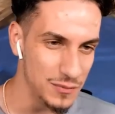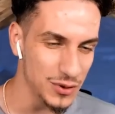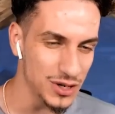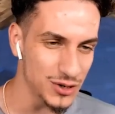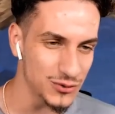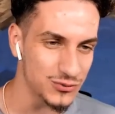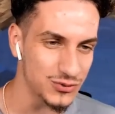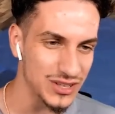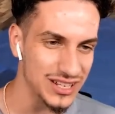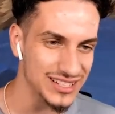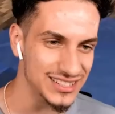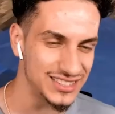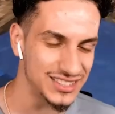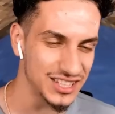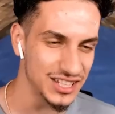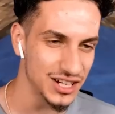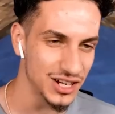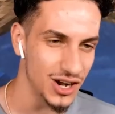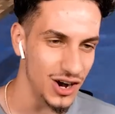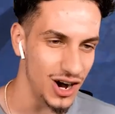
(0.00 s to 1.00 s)
a flint and
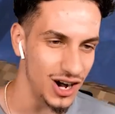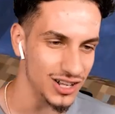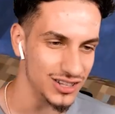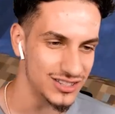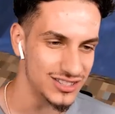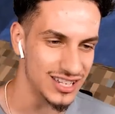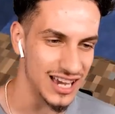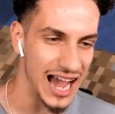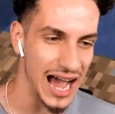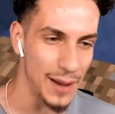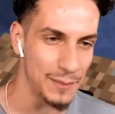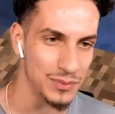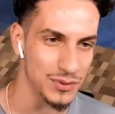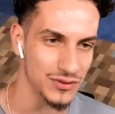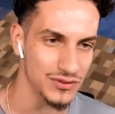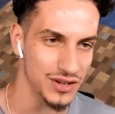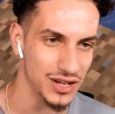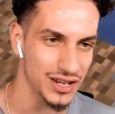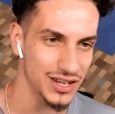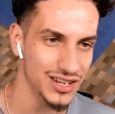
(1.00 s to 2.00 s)
steel on top of
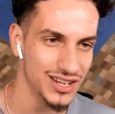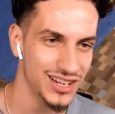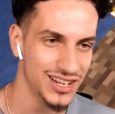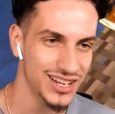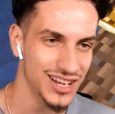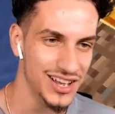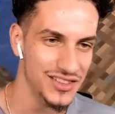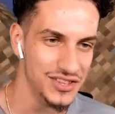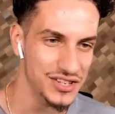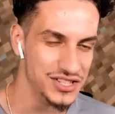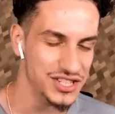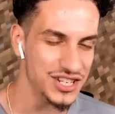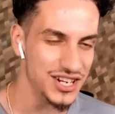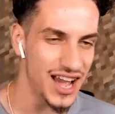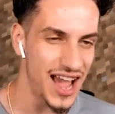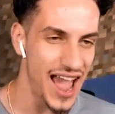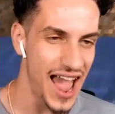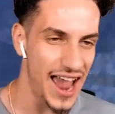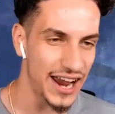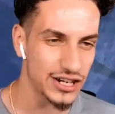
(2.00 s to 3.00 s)
it, does it
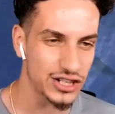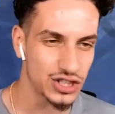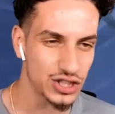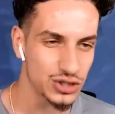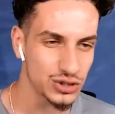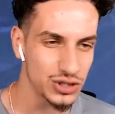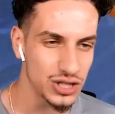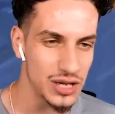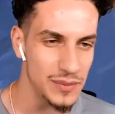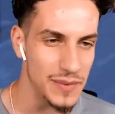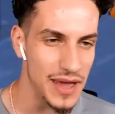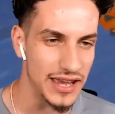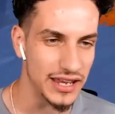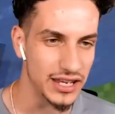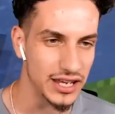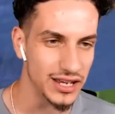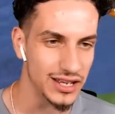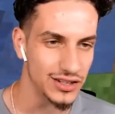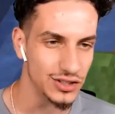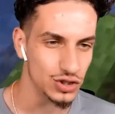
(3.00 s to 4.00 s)
actually make
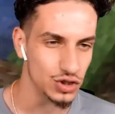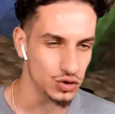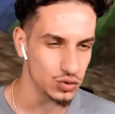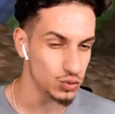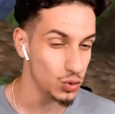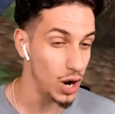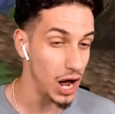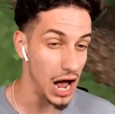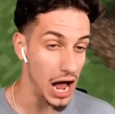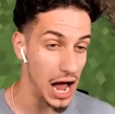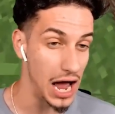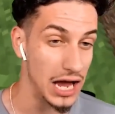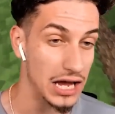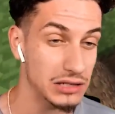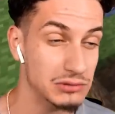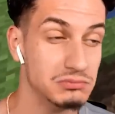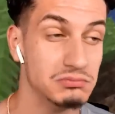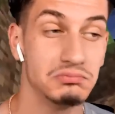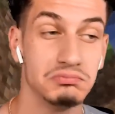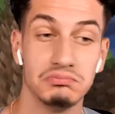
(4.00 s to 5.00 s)
it dry?
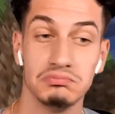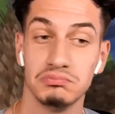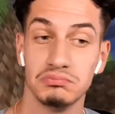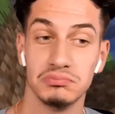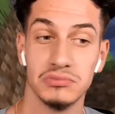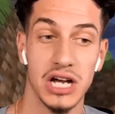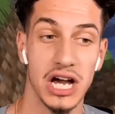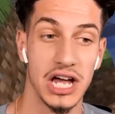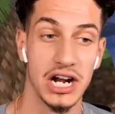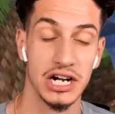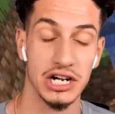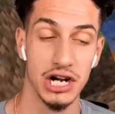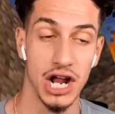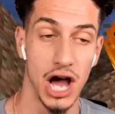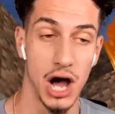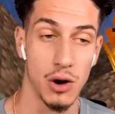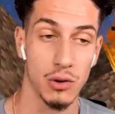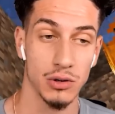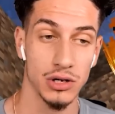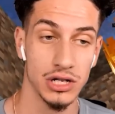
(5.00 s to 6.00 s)
I don't
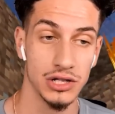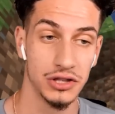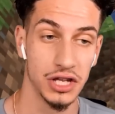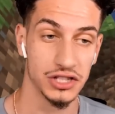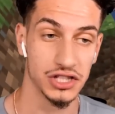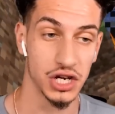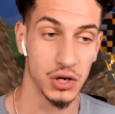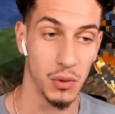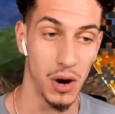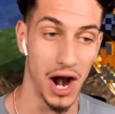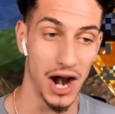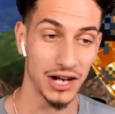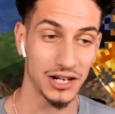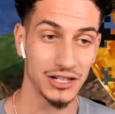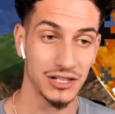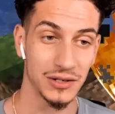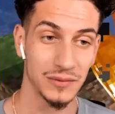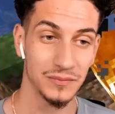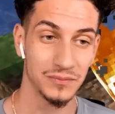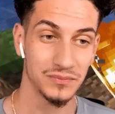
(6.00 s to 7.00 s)
know. Does it work?
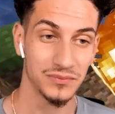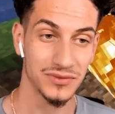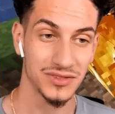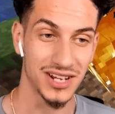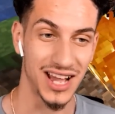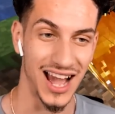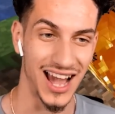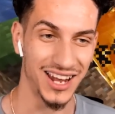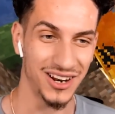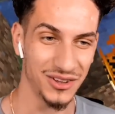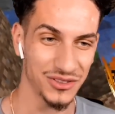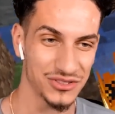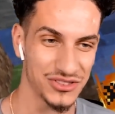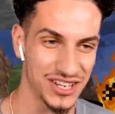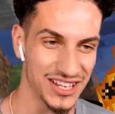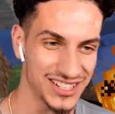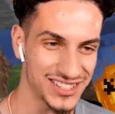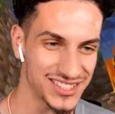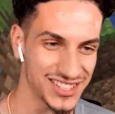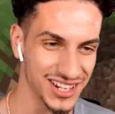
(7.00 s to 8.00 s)
I don't
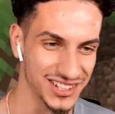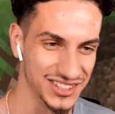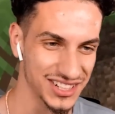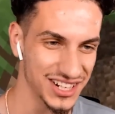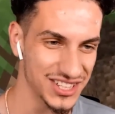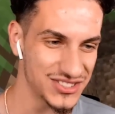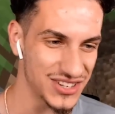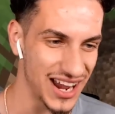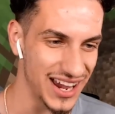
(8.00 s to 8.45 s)
think so. Did it dry it